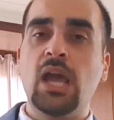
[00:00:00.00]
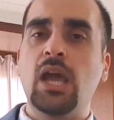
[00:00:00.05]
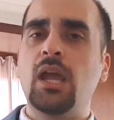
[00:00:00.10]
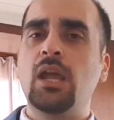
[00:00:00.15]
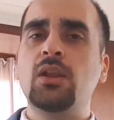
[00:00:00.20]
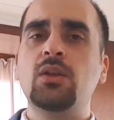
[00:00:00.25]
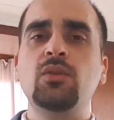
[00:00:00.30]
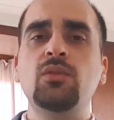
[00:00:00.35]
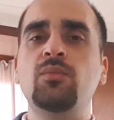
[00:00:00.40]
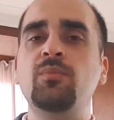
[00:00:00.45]

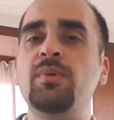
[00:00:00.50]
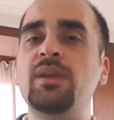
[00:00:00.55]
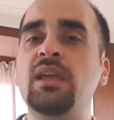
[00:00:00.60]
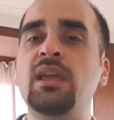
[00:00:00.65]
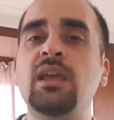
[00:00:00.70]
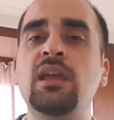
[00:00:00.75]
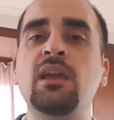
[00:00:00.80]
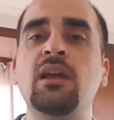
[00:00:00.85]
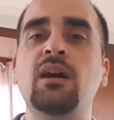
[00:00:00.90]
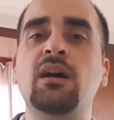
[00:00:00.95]
It could
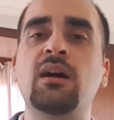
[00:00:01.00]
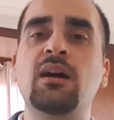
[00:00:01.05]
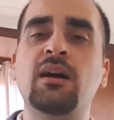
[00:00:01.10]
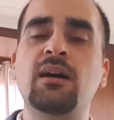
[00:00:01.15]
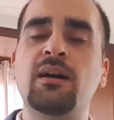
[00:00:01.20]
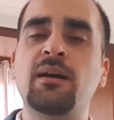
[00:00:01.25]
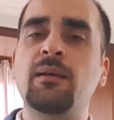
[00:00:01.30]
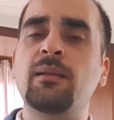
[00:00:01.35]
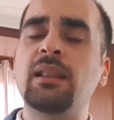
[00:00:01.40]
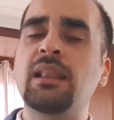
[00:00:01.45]
be
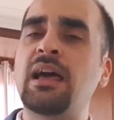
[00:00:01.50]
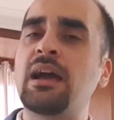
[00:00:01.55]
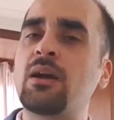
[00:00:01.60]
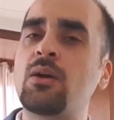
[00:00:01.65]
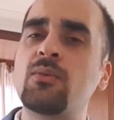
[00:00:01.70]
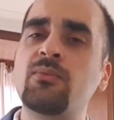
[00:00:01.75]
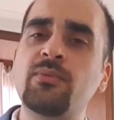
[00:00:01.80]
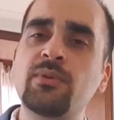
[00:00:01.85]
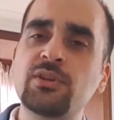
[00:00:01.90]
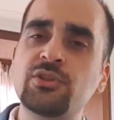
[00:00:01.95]
lack
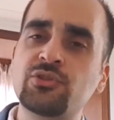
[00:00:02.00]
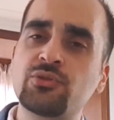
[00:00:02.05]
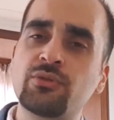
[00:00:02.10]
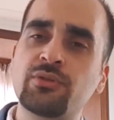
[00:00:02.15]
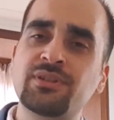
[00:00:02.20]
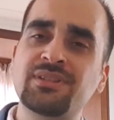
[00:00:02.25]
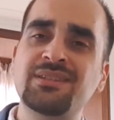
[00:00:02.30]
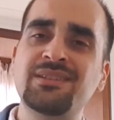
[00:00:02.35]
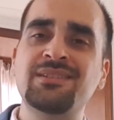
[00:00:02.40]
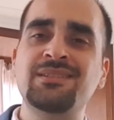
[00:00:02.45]
of
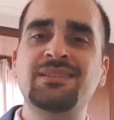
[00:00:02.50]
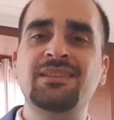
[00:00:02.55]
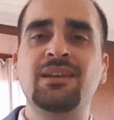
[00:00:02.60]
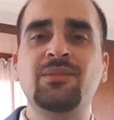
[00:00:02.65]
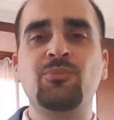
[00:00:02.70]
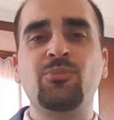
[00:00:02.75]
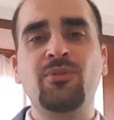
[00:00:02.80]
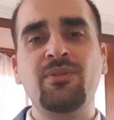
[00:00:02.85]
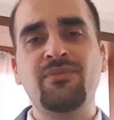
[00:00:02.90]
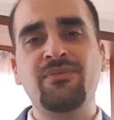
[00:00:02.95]
resources
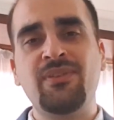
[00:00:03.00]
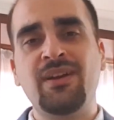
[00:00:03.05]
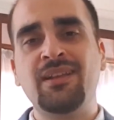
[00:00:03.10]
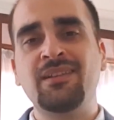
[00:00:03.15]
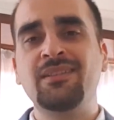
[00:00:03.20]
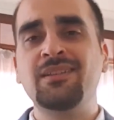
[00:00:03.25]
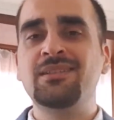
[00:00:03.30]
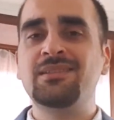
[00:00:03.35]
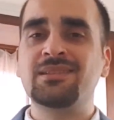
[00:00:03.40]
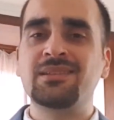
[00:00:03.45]
that
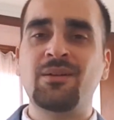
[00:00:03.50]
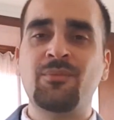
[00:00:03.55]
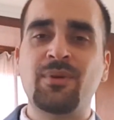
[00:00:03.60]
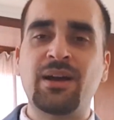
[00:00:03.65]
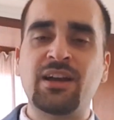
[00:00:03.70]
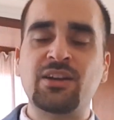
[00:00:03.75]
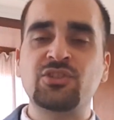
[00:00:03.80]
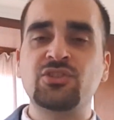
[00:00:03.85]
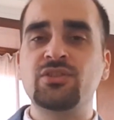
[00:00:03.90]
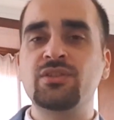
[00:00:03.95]
prevented some
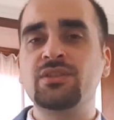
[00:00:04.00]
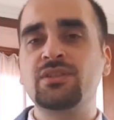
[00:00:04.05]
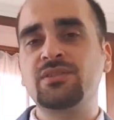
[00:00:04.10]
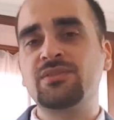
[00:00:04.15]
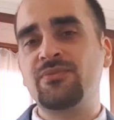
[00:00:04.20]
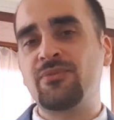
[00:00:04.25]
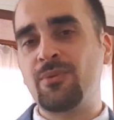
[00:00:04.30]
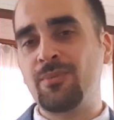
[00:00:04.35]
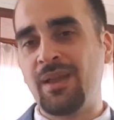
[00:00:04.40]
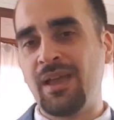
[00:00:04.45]
actions
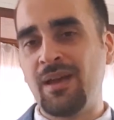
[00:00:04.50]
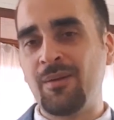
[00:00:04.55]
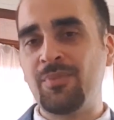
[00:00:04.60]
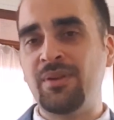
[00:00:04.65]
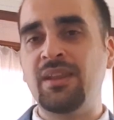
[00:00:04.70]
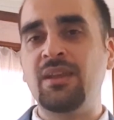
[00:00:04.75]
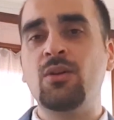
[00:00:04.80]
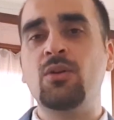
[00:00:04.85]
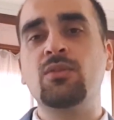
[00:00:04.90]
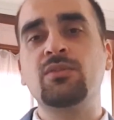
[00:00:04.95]
from
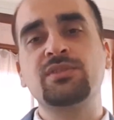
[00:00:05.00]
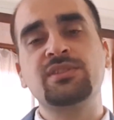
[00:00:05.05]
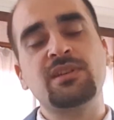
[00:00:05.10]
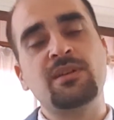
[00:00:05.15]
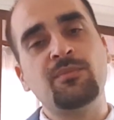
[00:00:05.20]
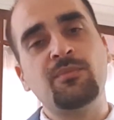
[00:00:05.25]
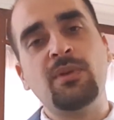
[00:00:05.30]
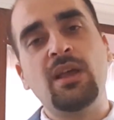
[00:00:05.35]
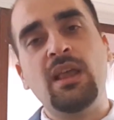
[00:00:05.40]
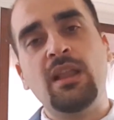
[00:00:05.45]
happening or
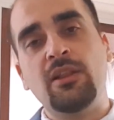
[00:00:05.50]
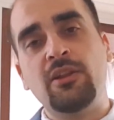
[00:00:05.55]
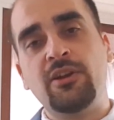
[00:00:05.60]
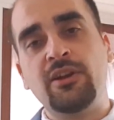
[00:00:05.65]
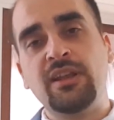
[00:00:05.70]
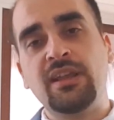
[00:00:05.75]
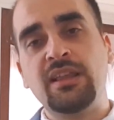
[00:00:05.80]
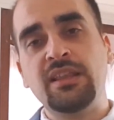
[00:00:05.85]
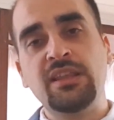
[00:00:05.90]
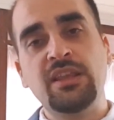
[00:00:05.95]
some
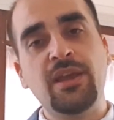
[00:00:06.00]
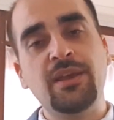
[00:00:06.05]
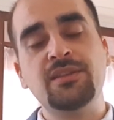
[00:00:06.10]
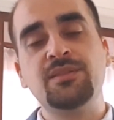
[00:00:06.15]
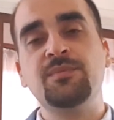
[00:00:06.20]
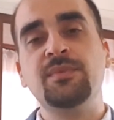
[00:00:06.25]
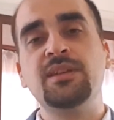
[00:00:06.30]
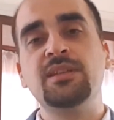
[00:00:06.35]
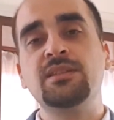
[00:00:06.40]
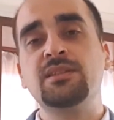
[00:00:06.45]
learning
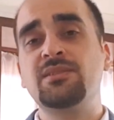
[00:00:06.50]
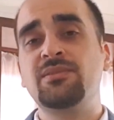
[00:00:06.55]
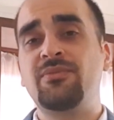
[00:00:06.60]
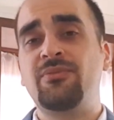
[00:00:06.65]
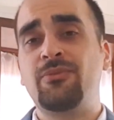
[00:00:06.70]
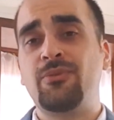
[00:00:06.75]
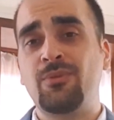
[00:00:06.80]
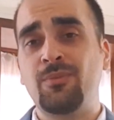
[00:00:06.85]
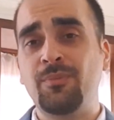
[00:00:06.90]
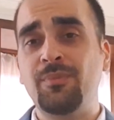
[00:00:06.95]
engagements
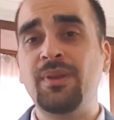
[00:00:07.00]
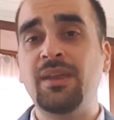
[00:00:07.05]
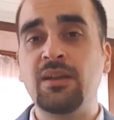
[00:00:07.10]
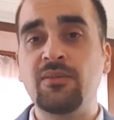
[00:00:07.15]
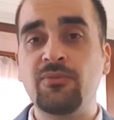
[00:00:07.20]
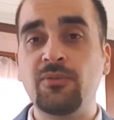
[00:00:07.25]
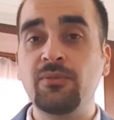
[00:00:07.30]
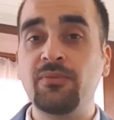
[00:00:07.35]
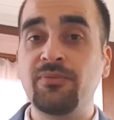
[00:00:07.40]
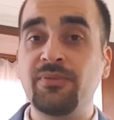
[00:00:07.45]
from being
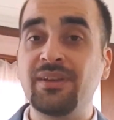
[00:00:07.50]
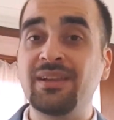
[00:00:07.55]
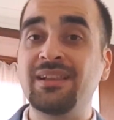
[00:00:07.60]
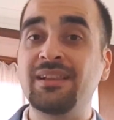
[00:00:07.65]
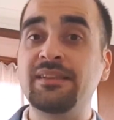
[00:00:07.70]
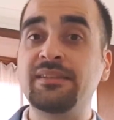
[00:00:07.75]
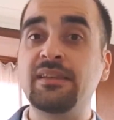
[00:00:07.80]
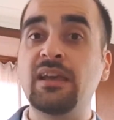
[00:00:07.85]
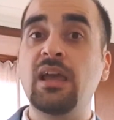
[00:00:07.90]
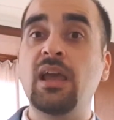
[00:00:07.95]

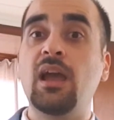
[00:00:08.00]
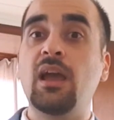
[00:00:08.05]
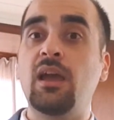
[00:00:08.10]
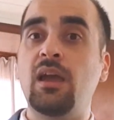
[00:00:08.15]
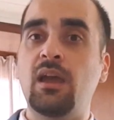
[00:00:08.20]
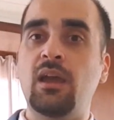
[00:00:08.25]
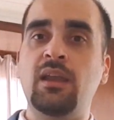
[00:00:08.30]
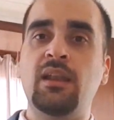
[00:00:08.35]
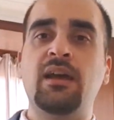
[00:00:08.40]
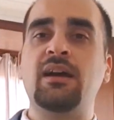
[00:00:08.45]
fulfilled
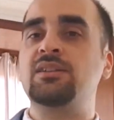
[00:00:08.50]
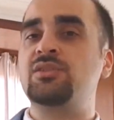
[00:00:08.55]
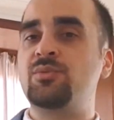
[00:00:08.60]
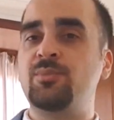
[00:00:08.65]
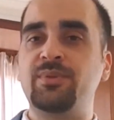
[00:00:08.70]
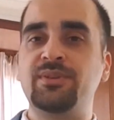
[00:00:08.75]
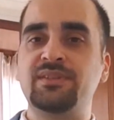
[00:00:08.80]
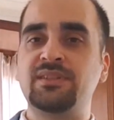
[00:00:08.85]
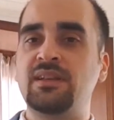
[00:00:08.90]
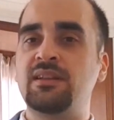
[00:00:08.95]
in
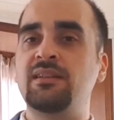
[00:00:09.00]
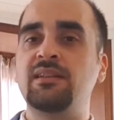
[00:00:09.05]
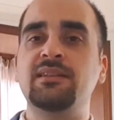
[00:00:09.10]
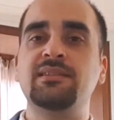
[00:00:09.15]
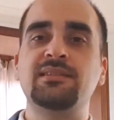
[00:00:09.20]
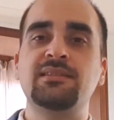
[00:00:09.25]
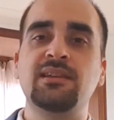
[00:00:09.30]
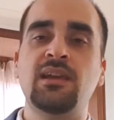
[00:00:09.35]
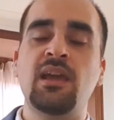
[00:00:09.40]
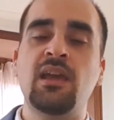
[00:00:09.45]
100%,
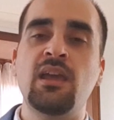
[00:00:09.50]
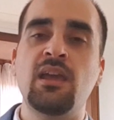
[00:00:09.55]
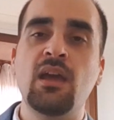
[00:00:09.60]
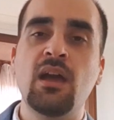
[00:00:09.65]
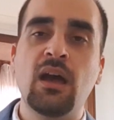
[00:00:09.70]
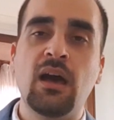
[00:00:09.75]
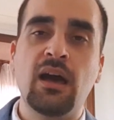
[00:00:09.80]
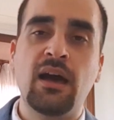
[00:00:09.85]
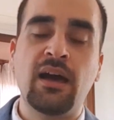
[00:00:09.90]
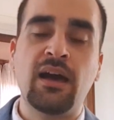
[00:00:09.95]
let's say,
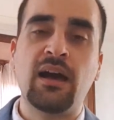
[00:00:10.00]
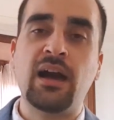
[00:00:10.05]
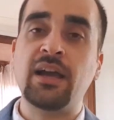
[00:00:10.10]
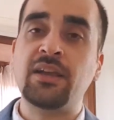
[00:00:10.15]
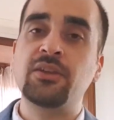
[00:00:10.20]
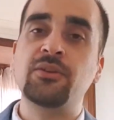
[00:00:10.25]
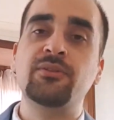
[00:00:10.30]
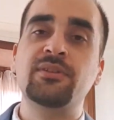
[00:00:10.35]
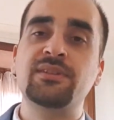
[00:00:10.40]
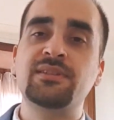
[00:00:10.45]

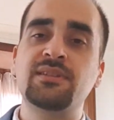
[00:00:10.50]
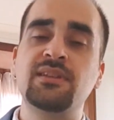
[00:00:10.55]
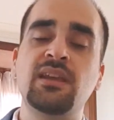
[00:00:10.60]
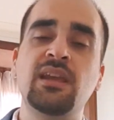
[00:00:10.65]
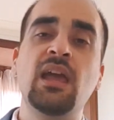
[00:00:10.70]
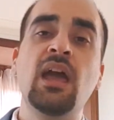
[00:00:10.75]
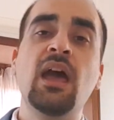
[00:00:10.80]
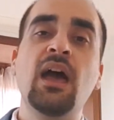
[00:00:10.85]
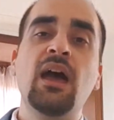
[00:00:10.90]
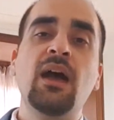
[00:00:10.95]

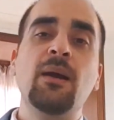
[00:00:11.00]
accuracy,